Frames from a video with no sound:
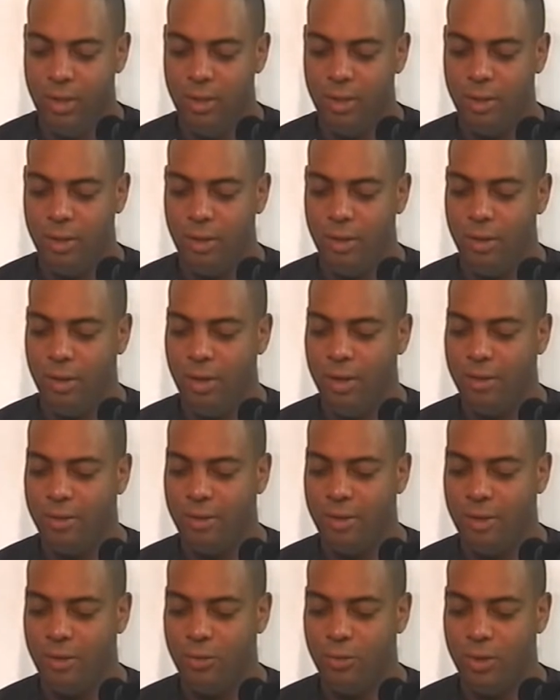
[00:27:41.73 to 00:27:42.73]
Now
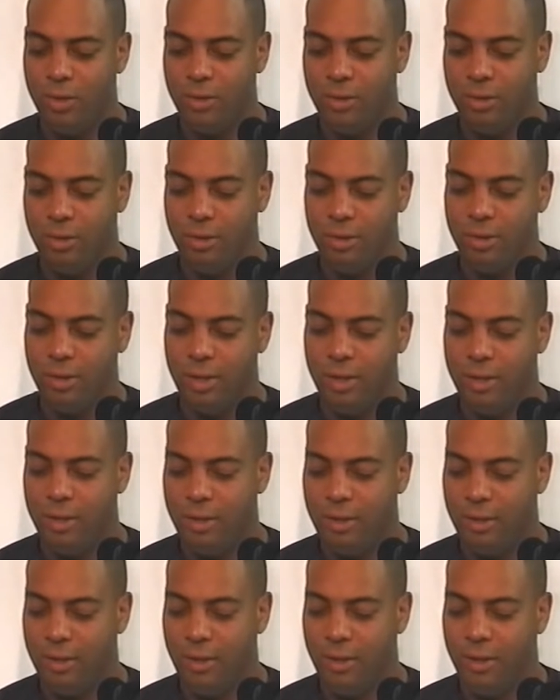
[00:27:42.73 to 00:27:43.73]
that's interesting you say
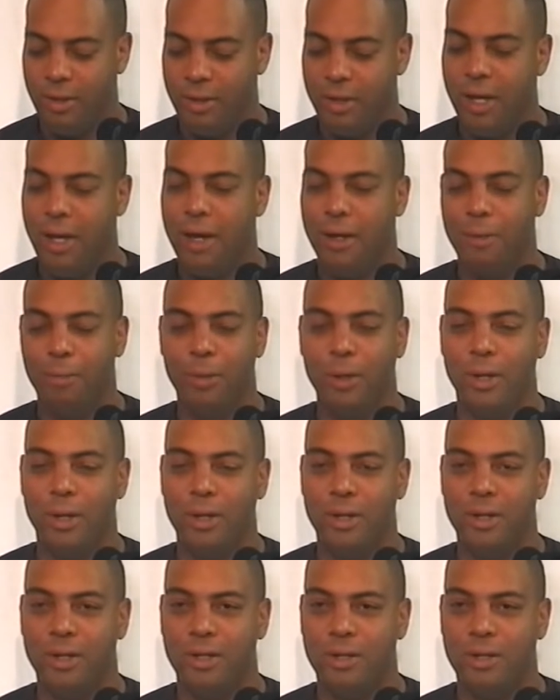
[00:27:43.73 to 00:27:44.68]
that accountability,